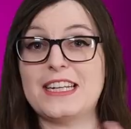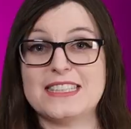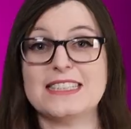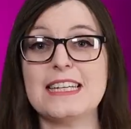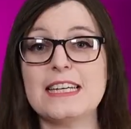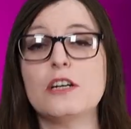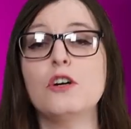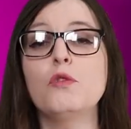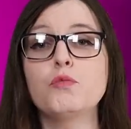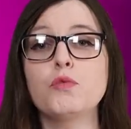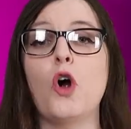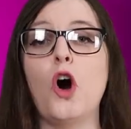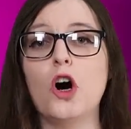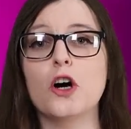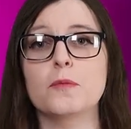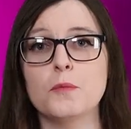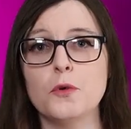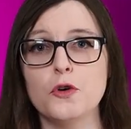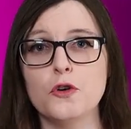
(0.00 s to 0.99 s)
a single
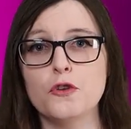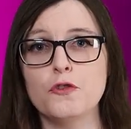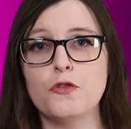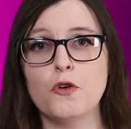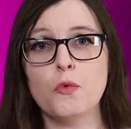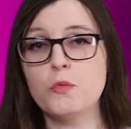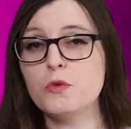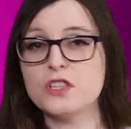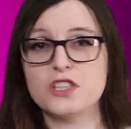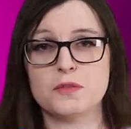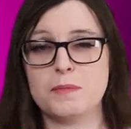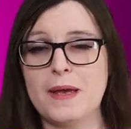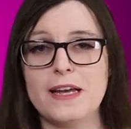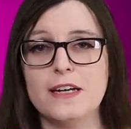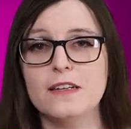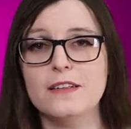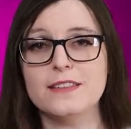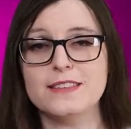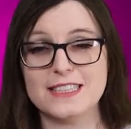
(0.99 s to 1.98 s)
wrong move will
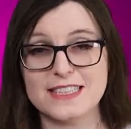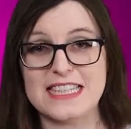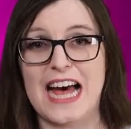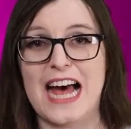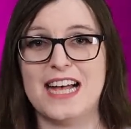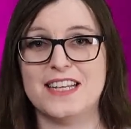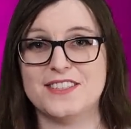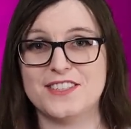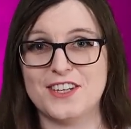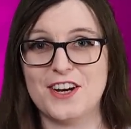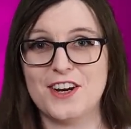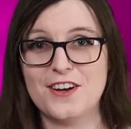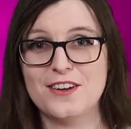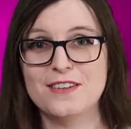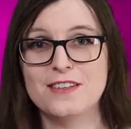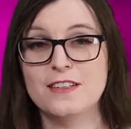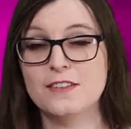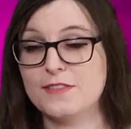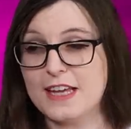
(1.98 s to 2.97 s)
spell disaster.
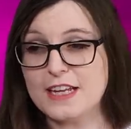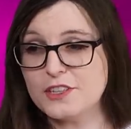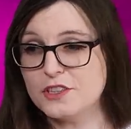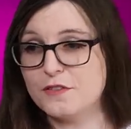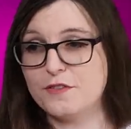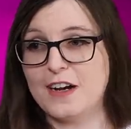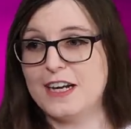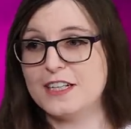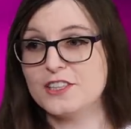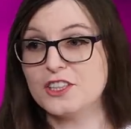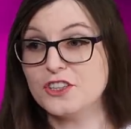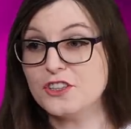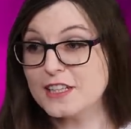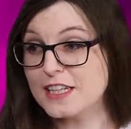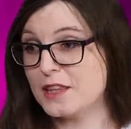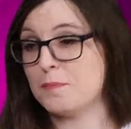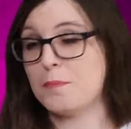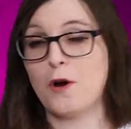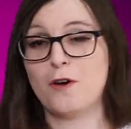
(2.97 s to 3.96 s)
Then you'll find you
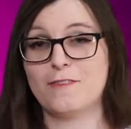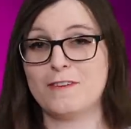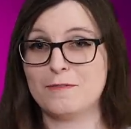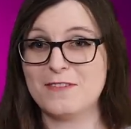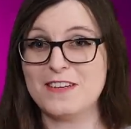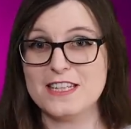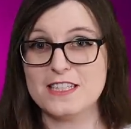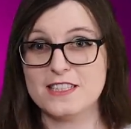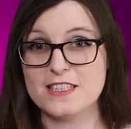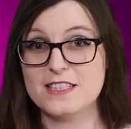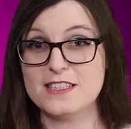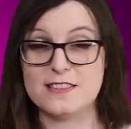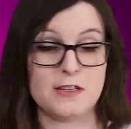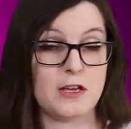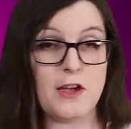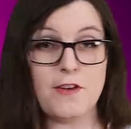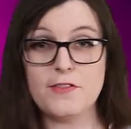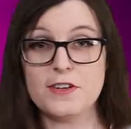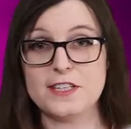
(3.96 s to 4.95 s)
get the perfect faces
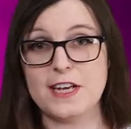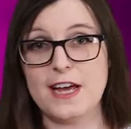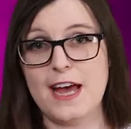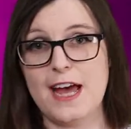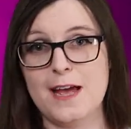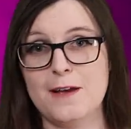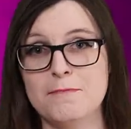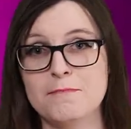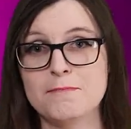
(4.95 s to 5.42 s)
every time.